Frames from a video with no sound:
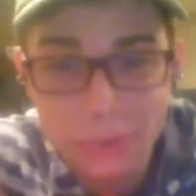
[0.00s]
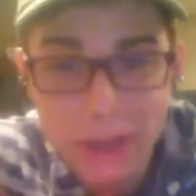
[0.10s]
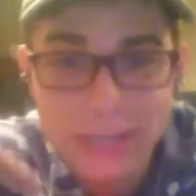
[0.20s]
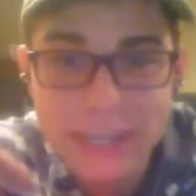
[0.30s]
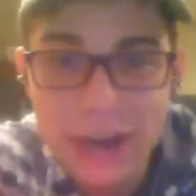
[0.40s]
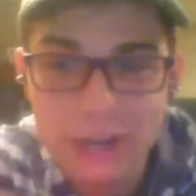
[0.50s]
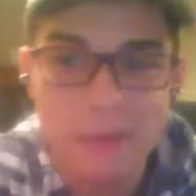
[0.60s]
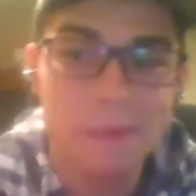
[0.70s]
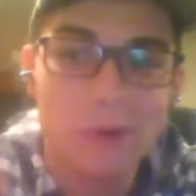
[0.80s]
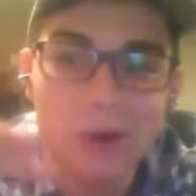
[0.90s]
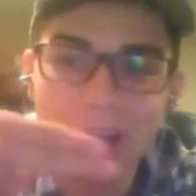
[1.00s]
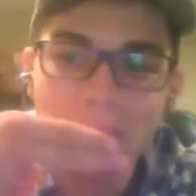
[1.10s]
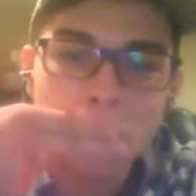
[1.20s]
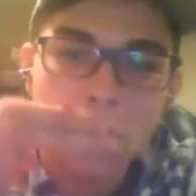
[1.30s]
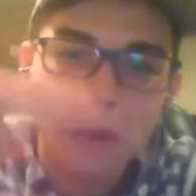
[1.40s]
Shout out to my boy.
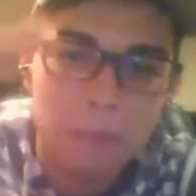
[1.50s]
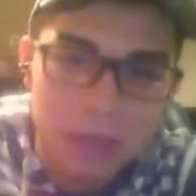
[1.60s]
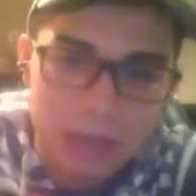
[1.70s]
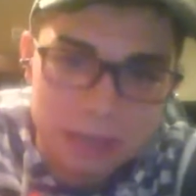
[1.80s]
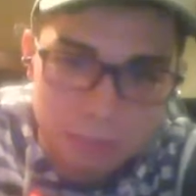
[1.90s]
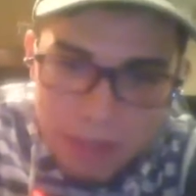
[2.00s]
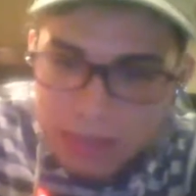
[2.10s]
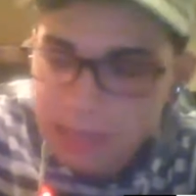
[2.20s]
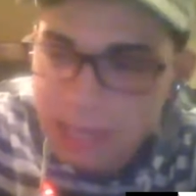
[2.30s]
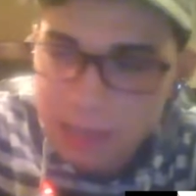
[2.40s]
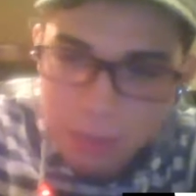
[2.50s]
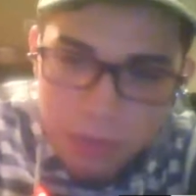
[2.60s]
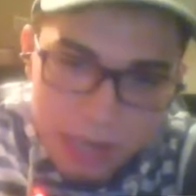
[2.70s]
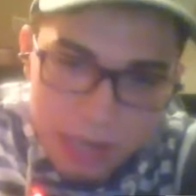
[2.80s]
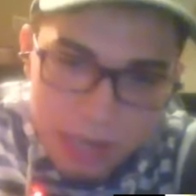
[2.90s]
Peace. Made that debut in the
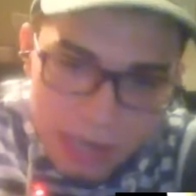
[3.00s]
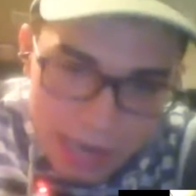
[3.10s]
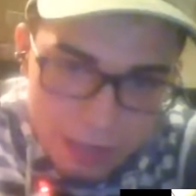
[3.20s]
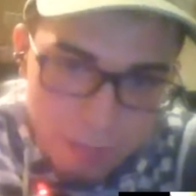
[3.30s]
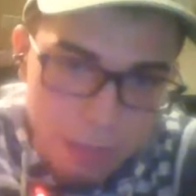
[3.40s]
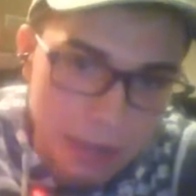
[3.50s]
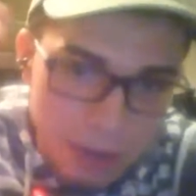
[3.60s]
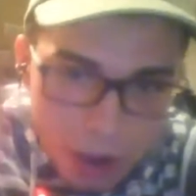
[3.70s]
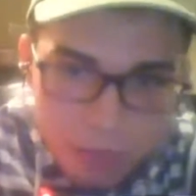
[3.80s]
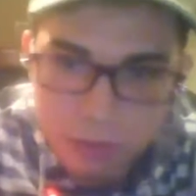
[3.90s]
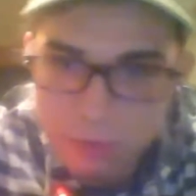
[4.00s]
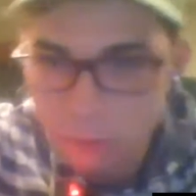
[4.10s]
90th minute. Caught those 4